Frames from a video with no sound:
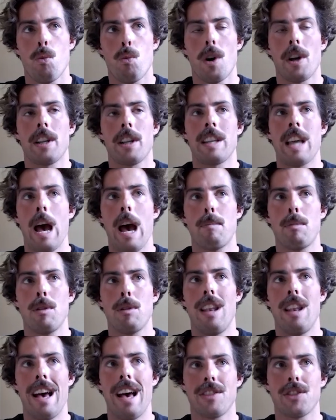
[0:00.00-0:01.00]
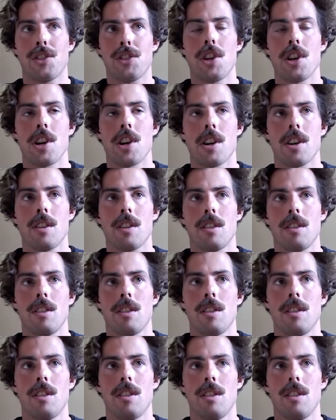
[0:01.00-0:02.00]
what has happened last year
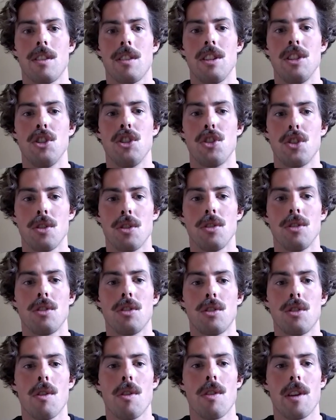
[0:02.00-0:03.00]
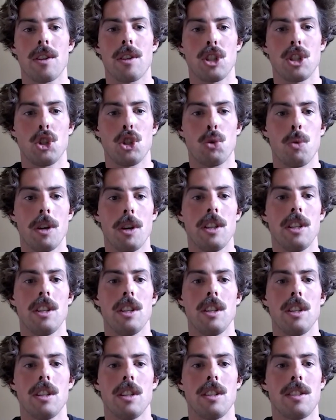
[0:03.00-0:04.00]
in June
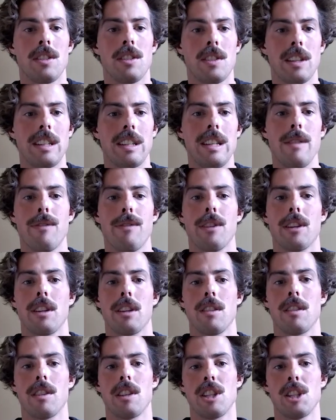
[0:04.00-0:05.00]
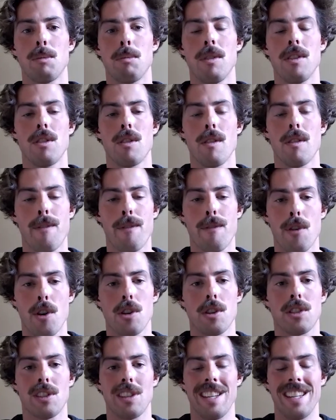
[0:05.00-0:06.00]
2020 is significant. There's been the
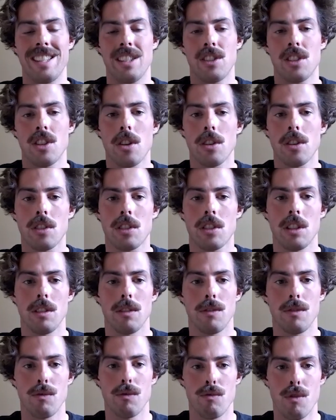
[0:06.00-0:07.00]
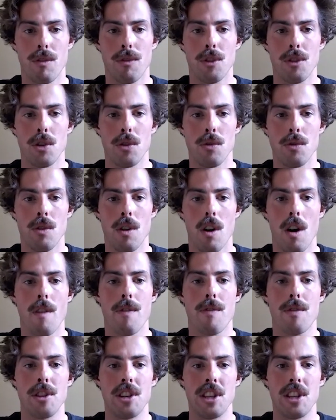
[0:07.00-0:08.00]
first exhaustive review
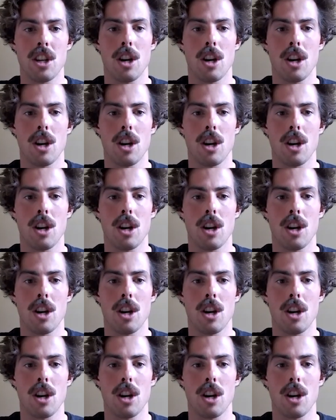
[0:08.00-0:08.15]
of the